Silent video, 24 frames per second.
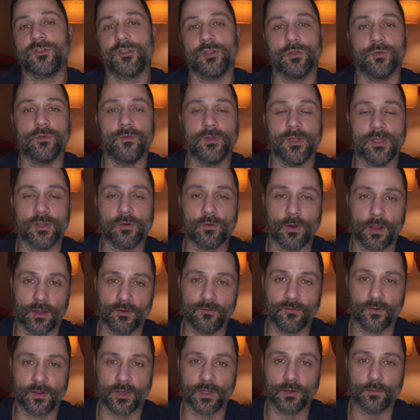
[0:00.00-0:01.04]
to the
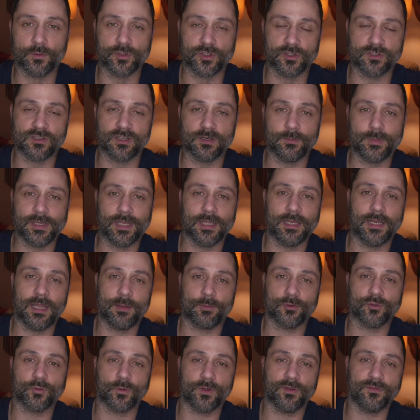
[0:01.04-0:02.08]
crowdfunding, which is gonna begin
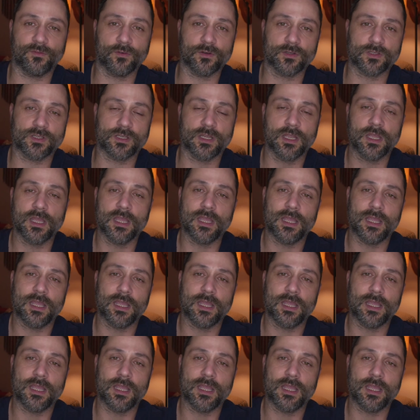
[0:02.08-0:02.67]
April 21st.